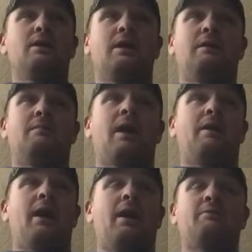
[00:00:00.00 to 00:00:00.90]
Um,
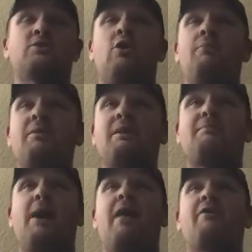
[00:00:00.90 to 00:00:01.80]
I, I was hoping
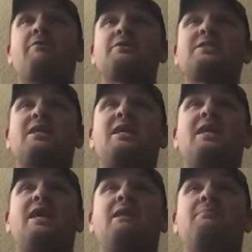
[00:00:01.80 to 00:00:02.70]
that Balor was going to
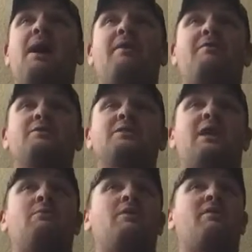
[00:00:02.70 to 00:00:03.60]
get in. Balor was
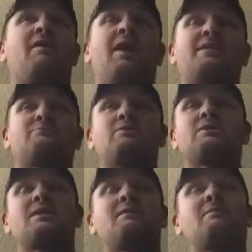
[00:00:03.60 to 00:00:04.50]
not one of the last
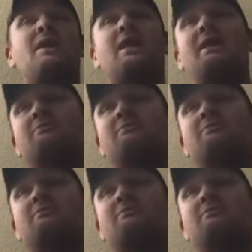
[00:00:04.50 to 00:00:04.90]
ones eliminated.